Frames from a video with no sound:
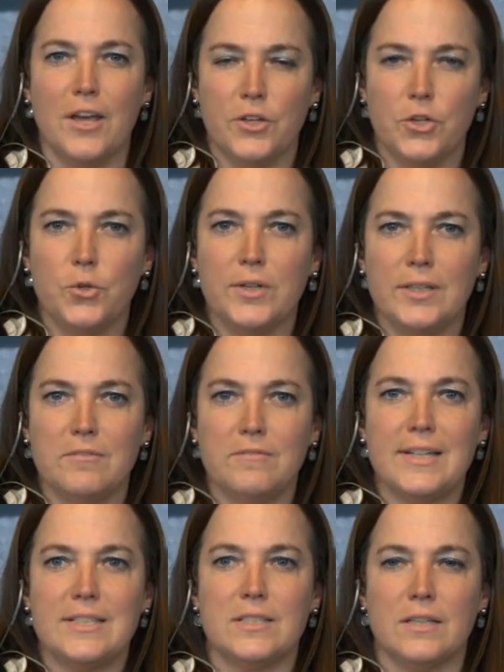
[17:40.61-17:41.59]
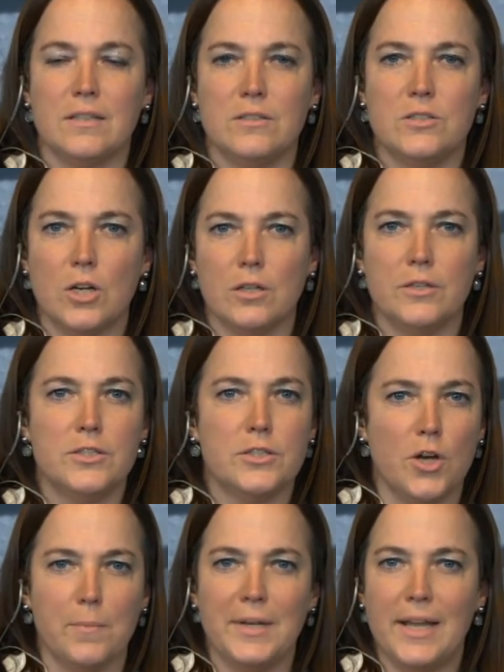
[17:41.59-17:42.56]
you can invest in
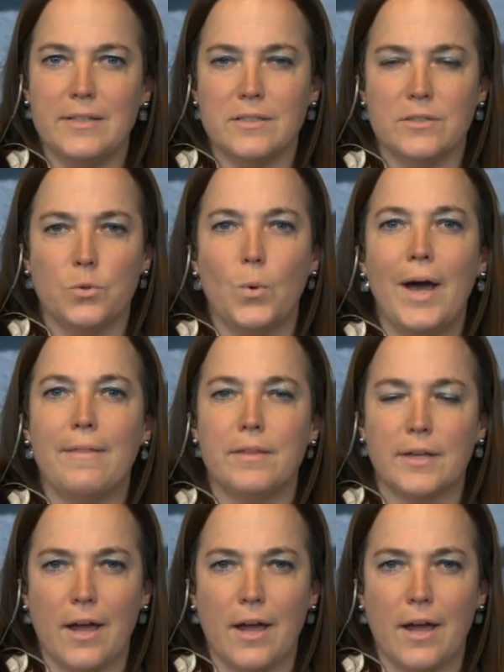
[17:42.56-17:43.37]
dollar-denominated or other